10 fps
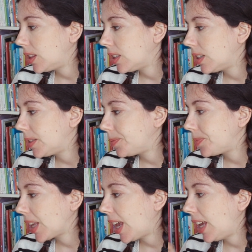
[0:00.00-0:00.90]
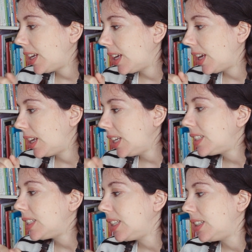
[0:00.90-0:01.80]
the
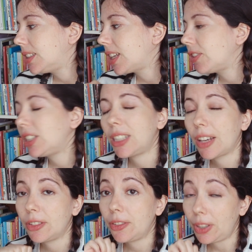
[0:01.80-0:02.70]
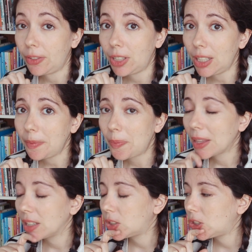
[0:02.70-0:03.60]
ET7750.
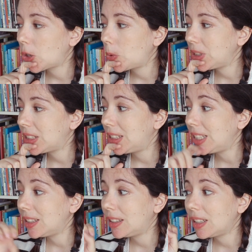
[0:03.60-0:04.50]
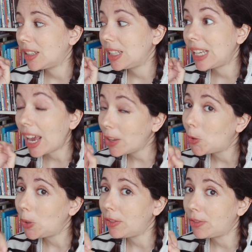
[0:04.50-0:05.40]
So it's the
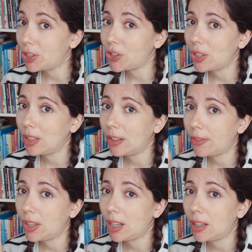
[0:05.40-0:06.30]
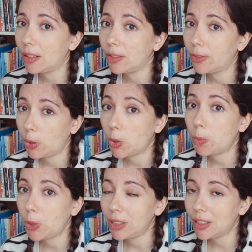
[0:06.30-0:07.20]
A3 version of their photo
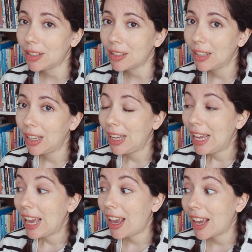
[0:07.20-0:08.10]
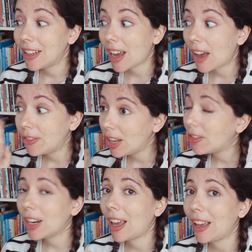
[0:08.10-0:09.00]
printer. And I've
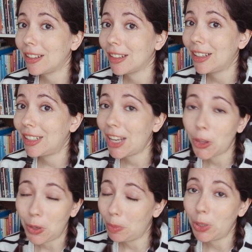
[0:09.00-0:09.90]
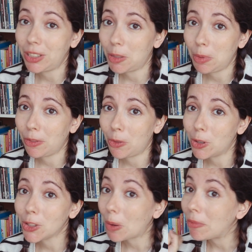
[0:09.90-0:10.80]
never had an A3 printer
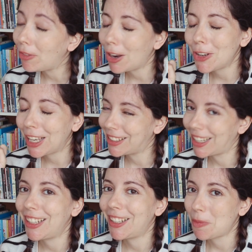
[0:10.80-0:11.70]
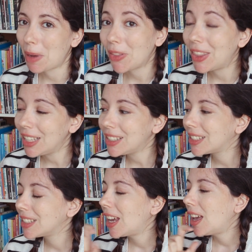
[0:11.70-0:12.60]
before, so I'm very excited about this.